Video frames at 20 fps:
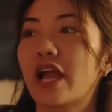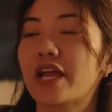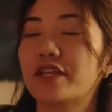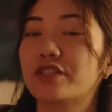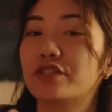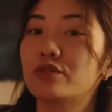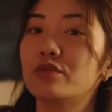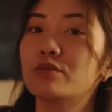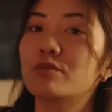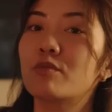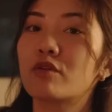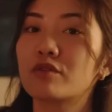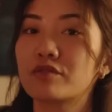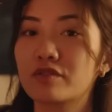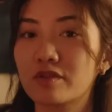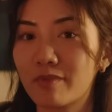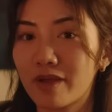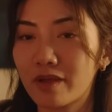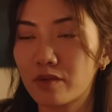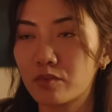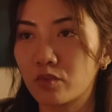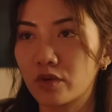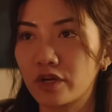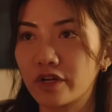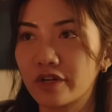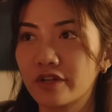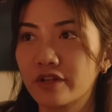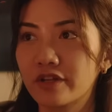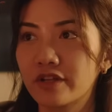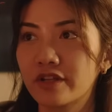I do most of my
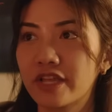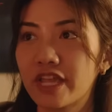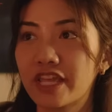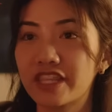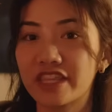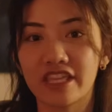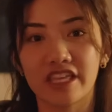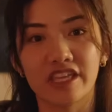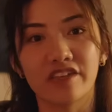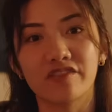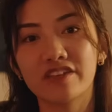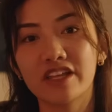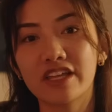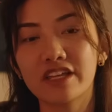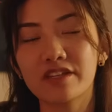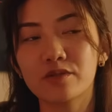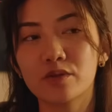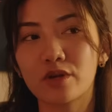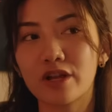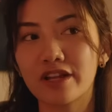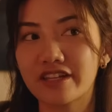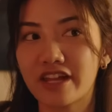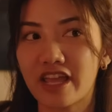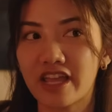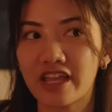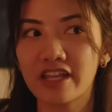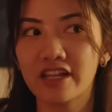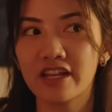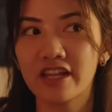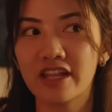work in the evenings or at
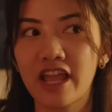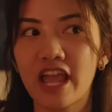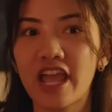night,